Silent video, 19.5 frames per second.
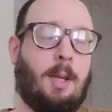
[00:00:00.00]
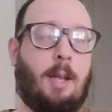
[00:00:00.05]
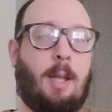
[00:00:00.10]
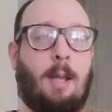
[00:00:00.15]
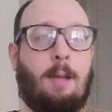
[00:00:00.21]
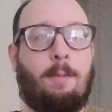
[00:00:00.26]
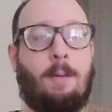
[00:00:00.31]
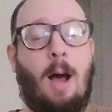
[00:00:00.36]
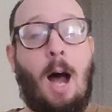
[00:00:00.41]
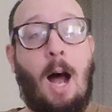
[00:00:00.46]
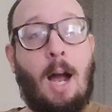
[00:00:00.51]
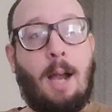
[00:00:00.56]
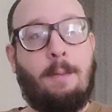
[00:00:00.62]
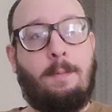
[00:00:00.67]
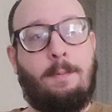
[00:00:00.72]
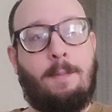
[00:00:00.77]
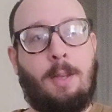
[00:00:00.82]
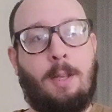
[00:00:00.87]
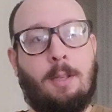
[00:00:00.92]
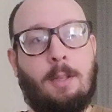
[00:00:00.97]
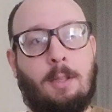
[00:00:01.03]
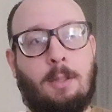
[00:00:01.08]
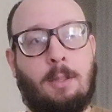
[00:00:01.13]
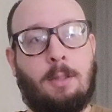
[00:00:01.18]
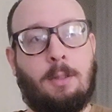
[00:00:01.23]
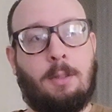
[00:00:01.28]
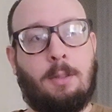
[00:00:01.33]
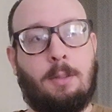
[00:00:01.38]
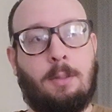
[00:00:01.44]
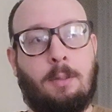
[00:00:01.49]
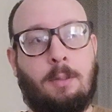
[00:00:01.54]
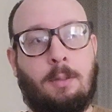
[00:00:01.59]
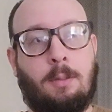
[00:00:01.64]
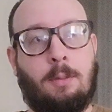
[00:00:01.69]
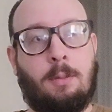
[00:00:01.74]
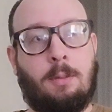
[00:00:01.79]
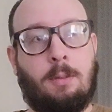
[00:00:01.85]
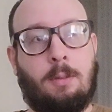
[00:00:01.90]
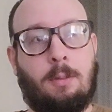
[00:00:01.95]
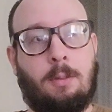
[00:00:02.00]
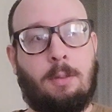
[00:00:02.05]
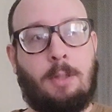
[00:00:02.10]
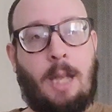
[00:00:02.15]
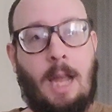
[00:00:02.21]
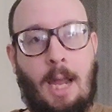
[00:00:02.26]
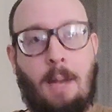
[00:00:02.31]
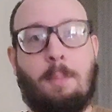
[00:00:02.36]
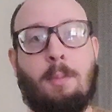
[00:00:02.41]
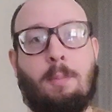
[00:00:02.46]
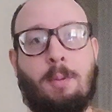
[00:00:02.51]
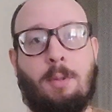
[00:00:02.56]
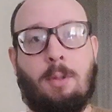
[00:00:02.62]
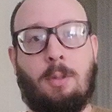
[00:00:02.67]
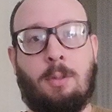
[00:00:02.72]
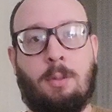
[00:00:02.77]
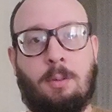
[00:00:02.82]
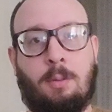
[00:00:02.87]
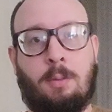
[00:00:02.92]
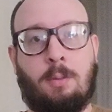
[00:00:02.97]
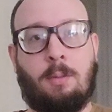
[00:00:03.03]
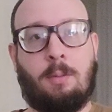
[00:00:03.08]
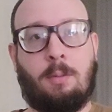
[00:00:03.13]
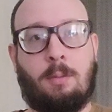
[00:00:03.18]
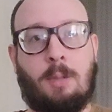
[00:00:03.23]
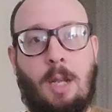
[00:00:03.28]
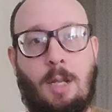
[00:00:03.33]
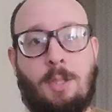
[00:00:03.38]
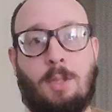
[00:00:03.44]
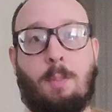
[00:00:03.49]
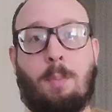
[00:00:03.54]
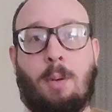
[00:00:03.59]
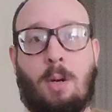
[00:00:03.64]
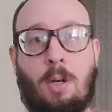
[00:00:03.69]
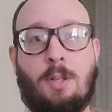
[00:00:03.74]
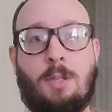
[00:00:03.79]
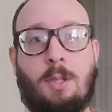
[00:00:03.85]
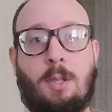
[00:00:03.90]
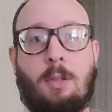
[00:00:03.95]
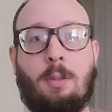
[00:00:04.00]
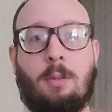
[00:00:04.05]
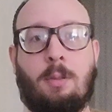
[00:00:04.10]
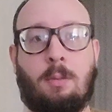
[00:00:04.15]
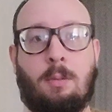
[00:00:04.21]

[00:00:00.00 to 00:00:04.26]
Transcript: If I feel capable as a person,